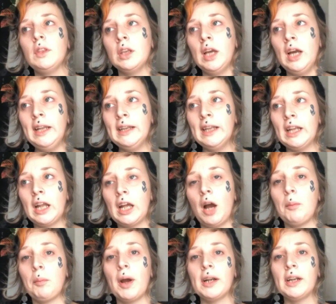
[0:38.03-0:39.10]
And then I
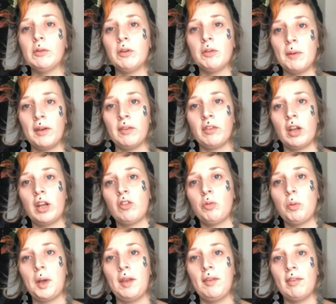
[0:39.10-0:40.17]
got pregnant with my son at
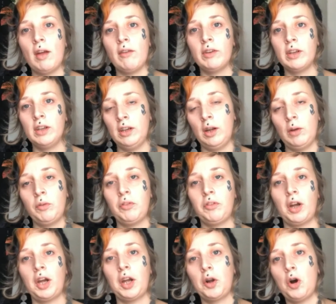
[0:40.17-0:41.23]
27 and I was
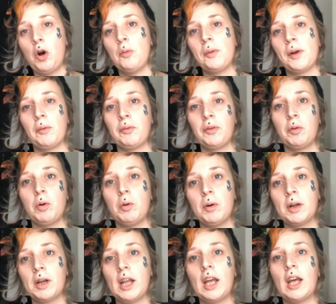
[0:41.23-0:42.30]
stuck at home and I was like, well,
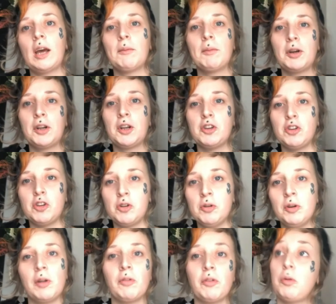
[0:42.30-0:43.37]
what am I going to do?
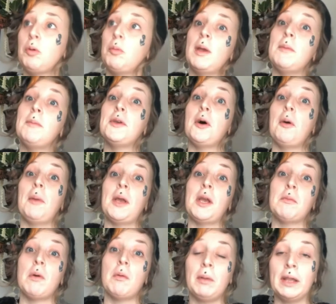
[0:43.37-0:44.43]
And I was like, well, maybe I'll make
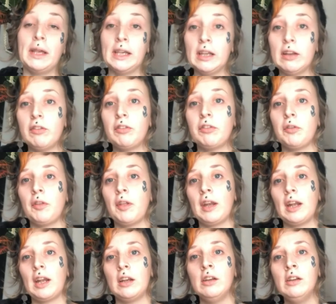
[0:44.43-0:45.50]
him a blanket. So then
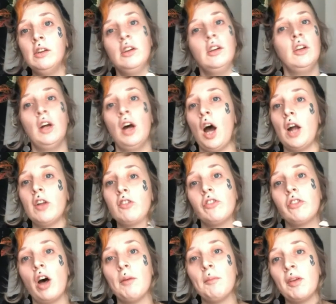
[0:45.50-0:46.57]
I just
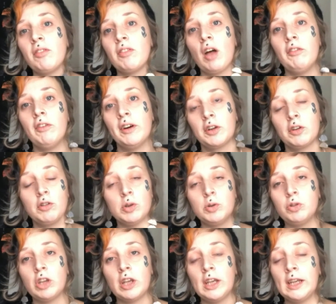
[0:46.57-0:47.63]
taught myself how to
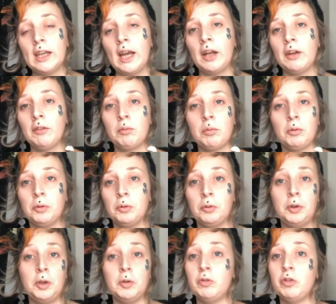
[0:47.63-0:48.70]
crochet again through
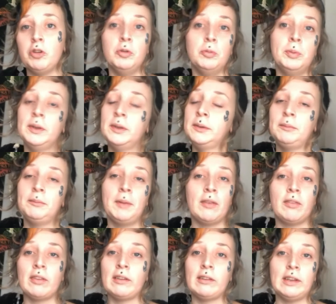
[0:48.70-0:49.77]
YouTube,
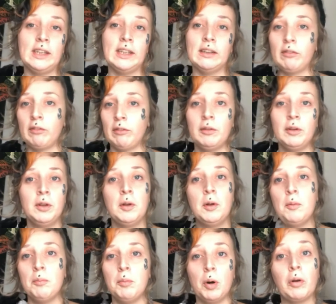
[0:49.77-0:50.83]
basically, and
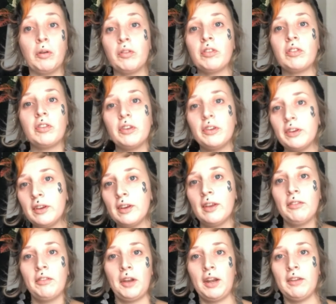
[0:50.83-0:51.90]
books
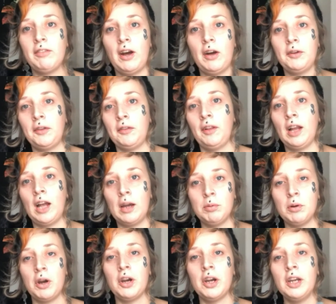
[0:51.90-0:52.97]
that I found at the
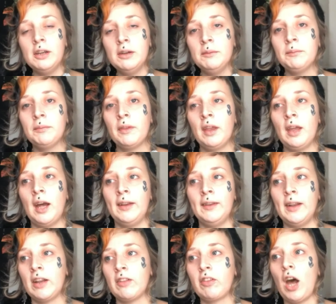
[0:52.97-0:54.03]
library. And
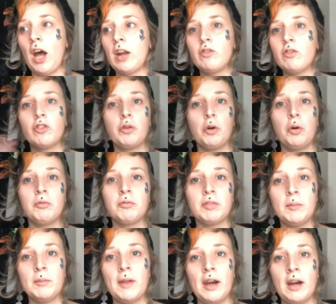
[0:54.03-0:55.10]
then it's kind of just grown
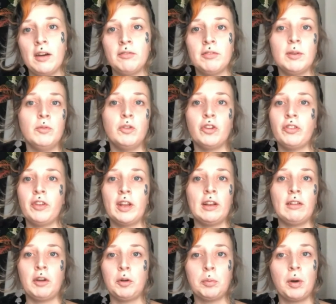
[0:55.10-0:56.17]
from there, from just like
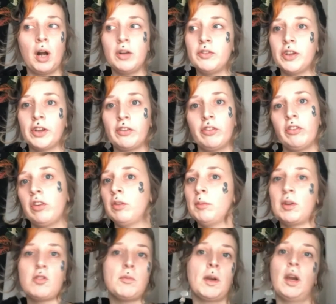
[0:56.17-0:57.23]
little projects to
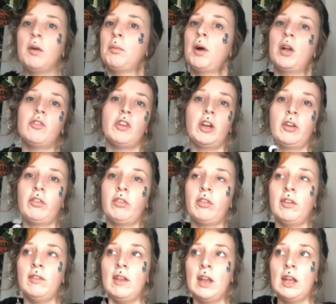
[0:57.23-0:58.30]
much bigger projects.
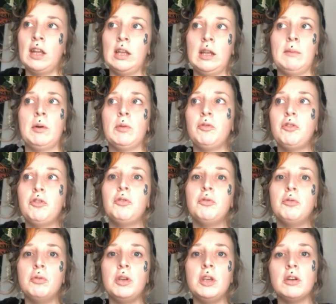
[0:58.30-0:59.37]
And then about
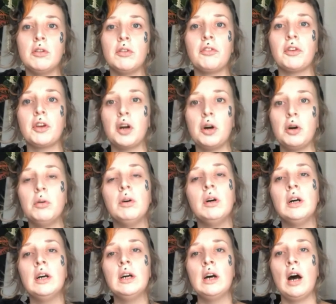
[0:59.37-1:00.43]
2 years ago,
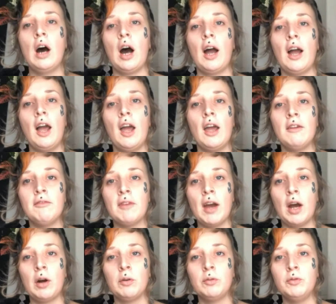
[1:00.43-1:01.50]
I
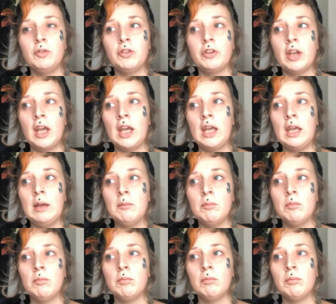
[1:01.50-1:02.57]
found
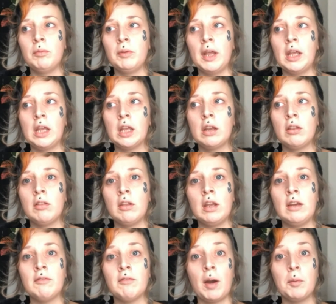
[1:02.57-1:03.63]

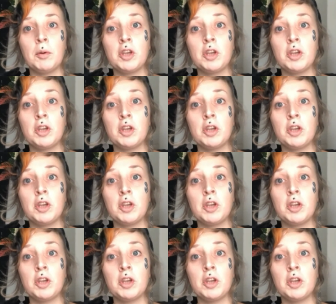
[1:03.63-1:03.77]
the fiber